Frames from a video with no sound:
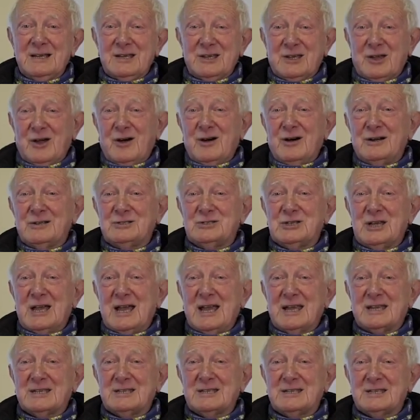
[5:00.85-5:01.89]
car
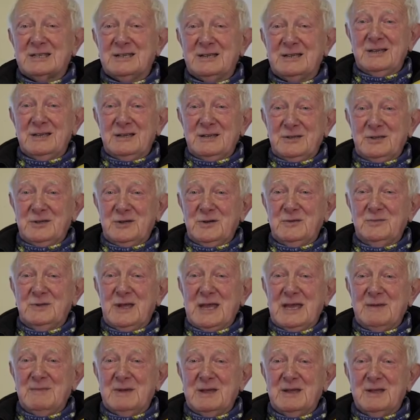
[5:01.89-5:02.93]
jacks, you
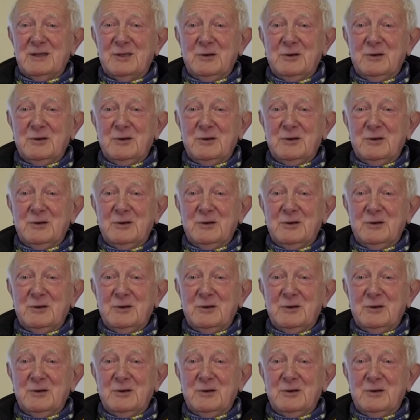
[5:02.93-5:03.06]
name it,